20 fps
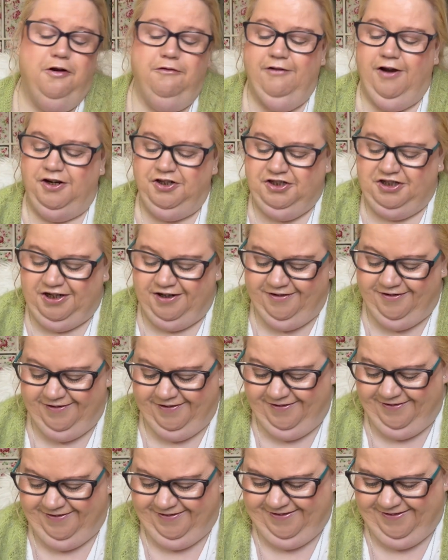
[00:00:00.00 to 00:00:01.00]
rush.
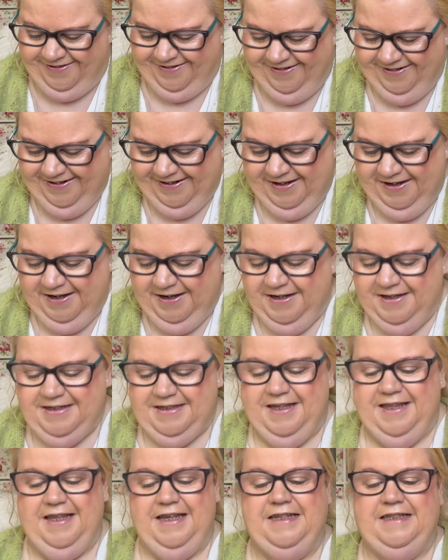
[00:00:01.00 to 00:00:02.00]

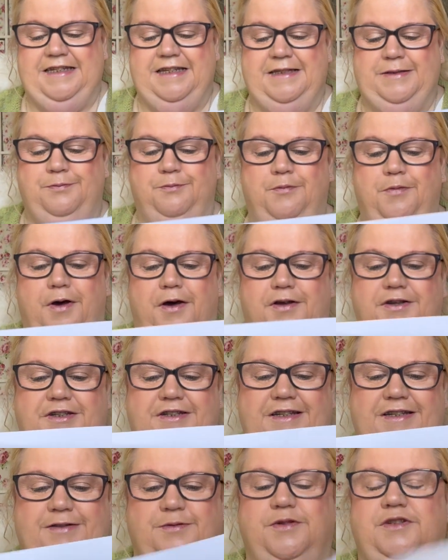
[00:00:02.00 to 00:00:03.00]
So this is
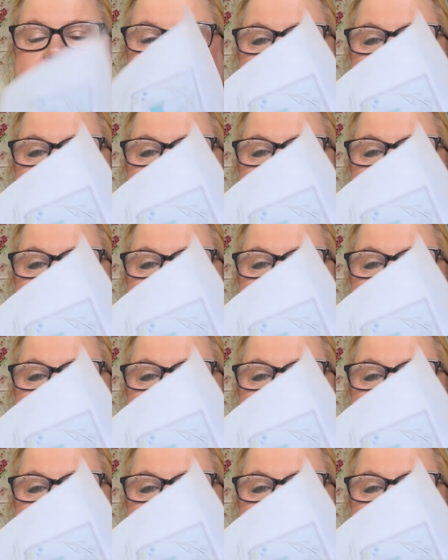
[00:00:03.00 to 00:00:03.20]
Marches, which is